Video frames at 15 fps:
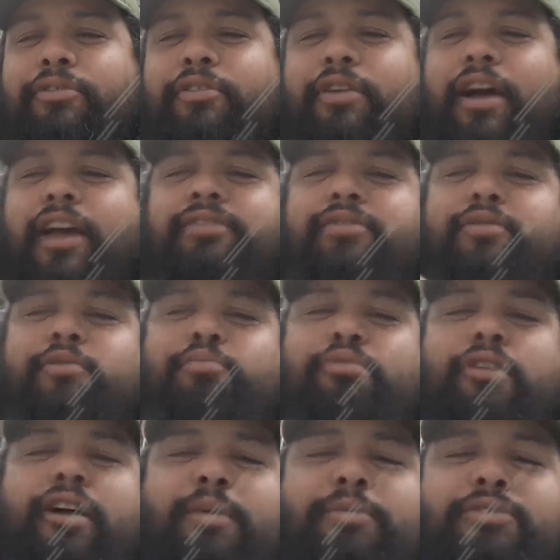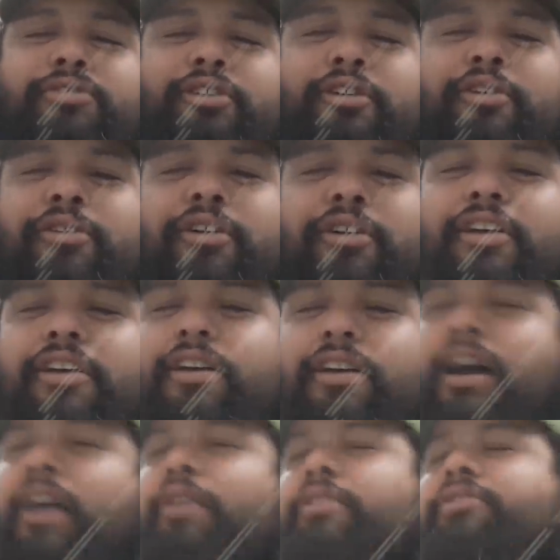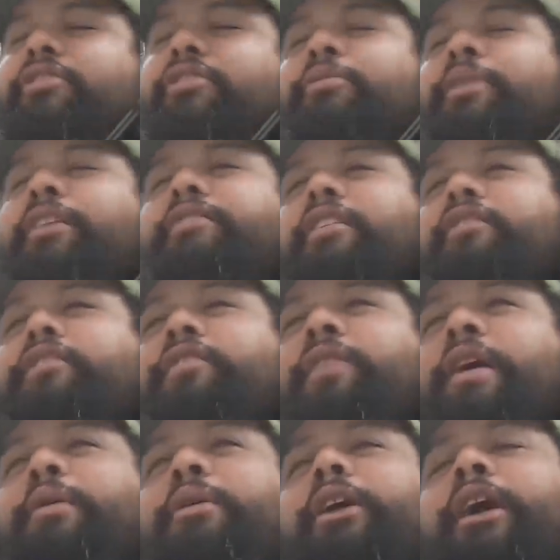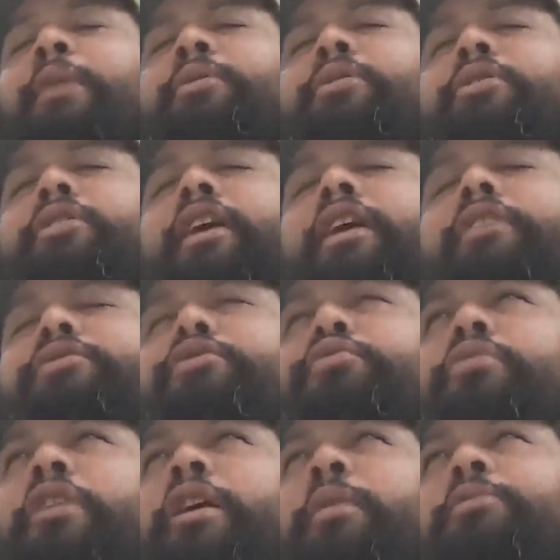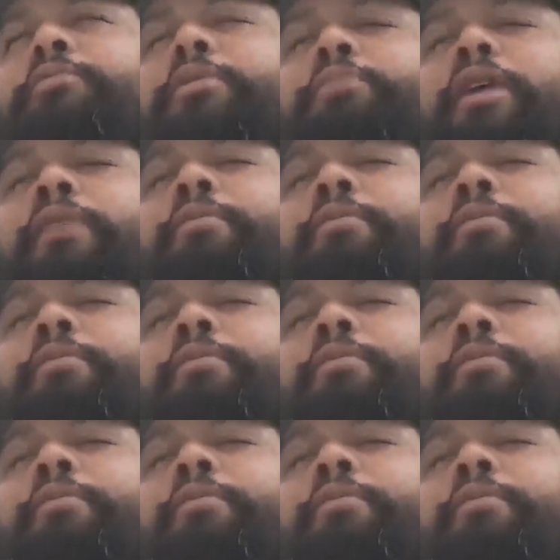high school prom, so I always told myself if I were ever go to high school prom, I'd be by